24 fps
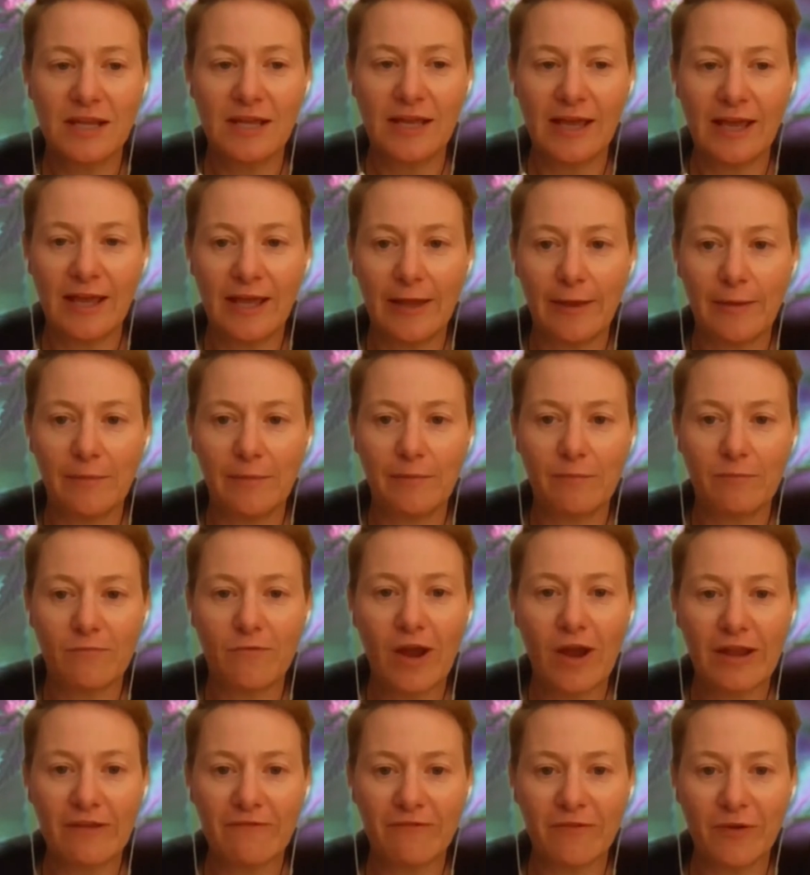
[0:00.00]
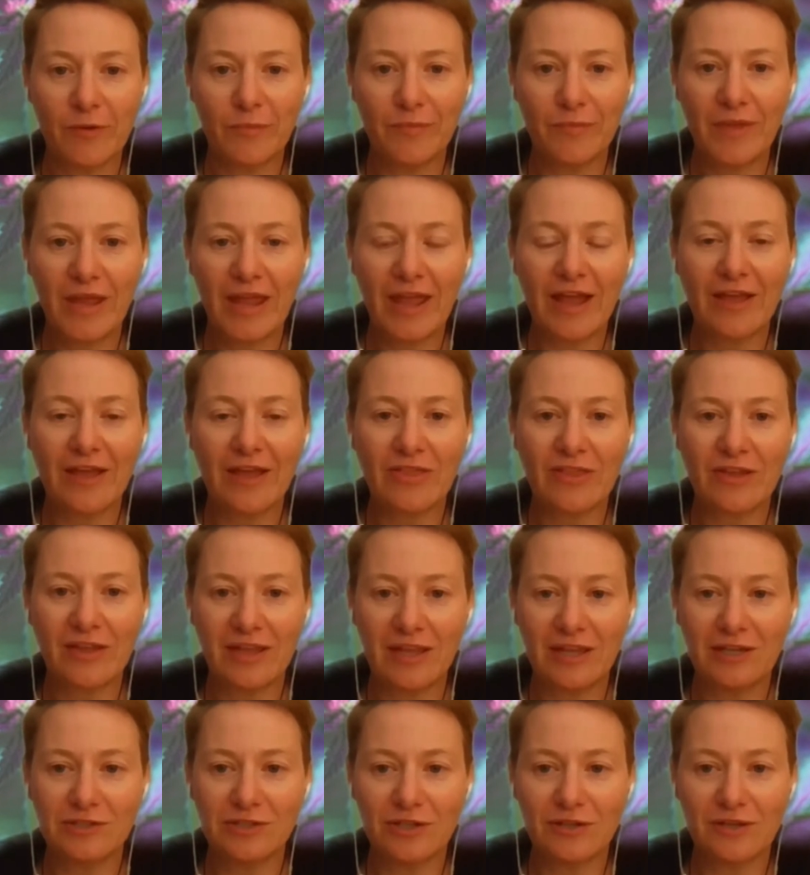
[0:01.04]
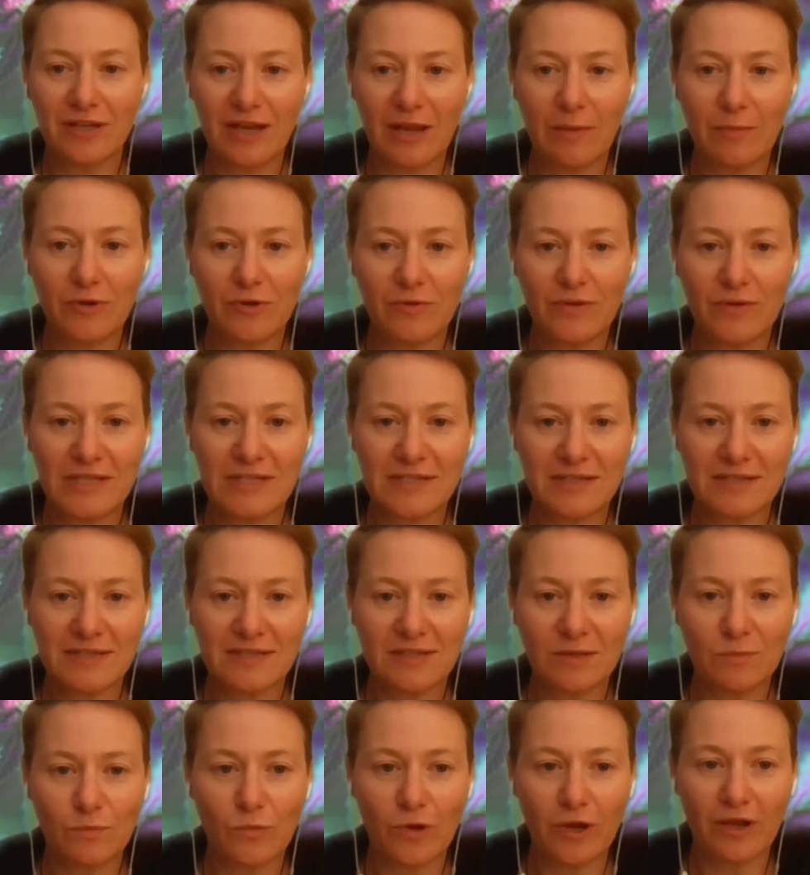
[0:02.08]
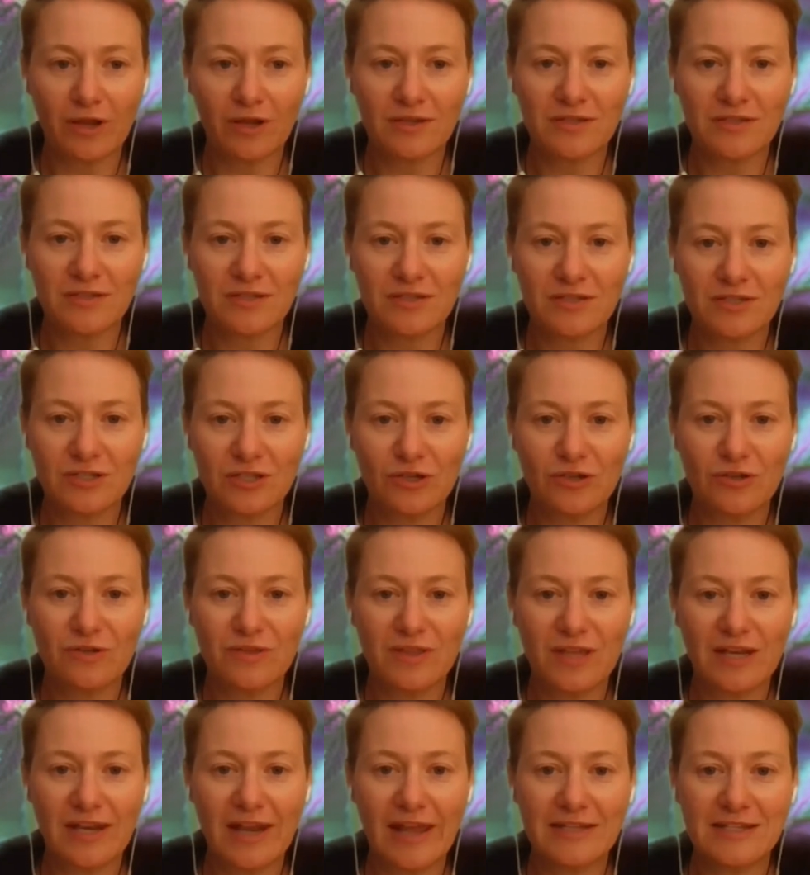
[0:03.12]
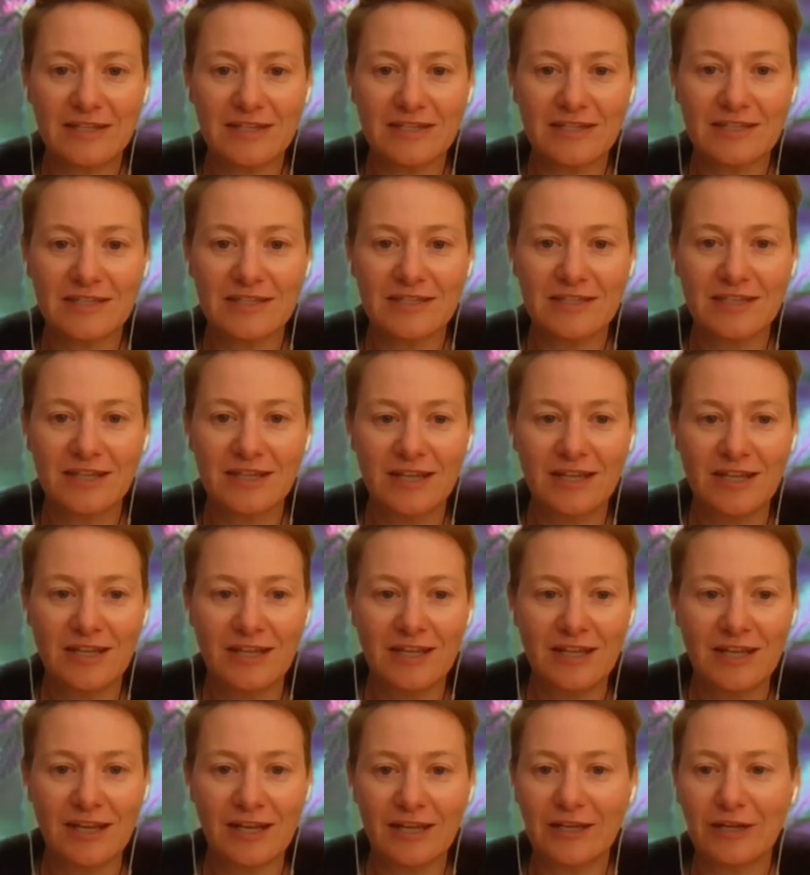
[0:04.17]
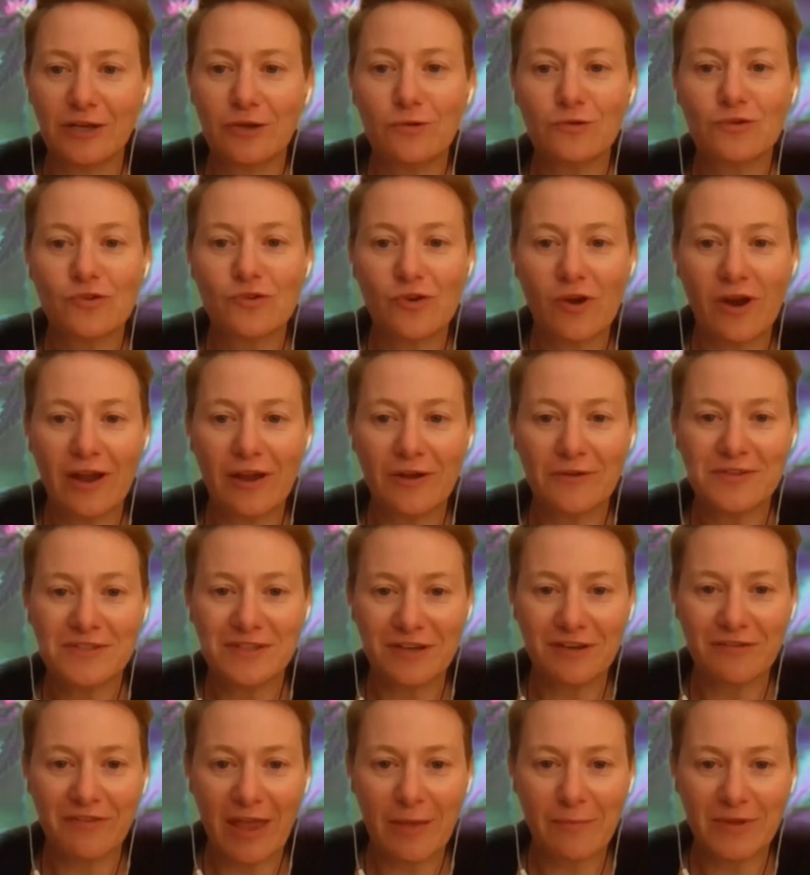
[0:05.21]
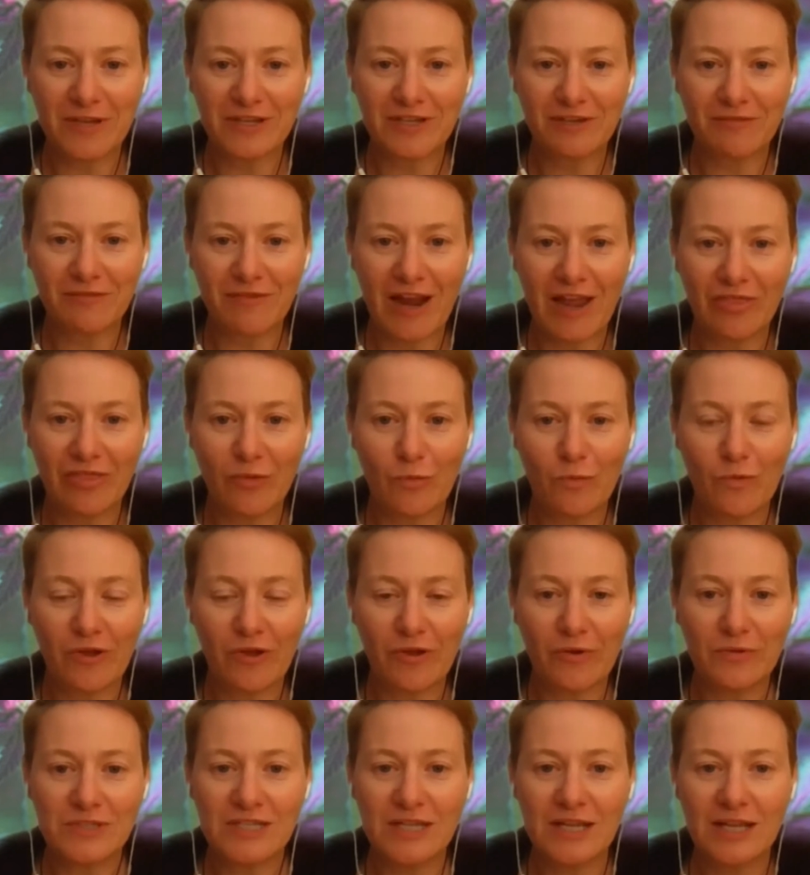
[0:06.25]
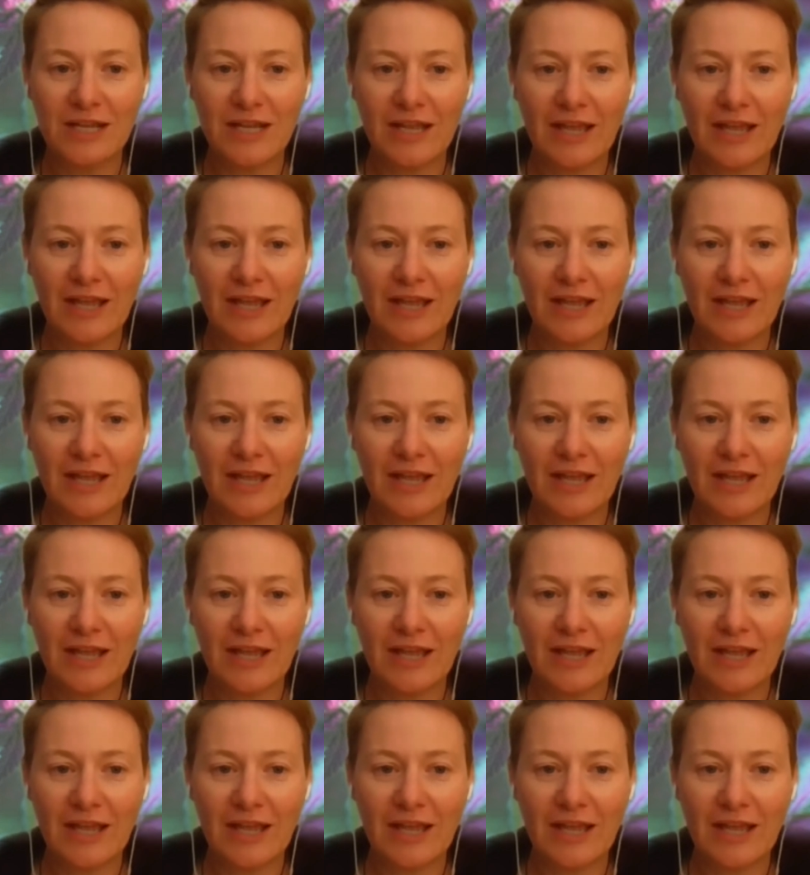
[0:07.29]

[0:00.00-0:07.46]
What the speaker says: right from how the endocannabinoid system works to the latest clinical trials that have happened around the world.